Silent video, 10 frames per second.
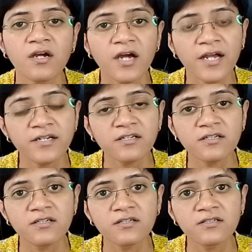and
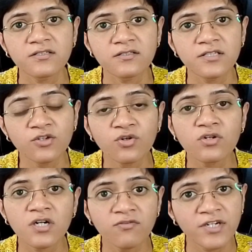they
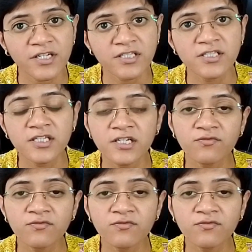go away easily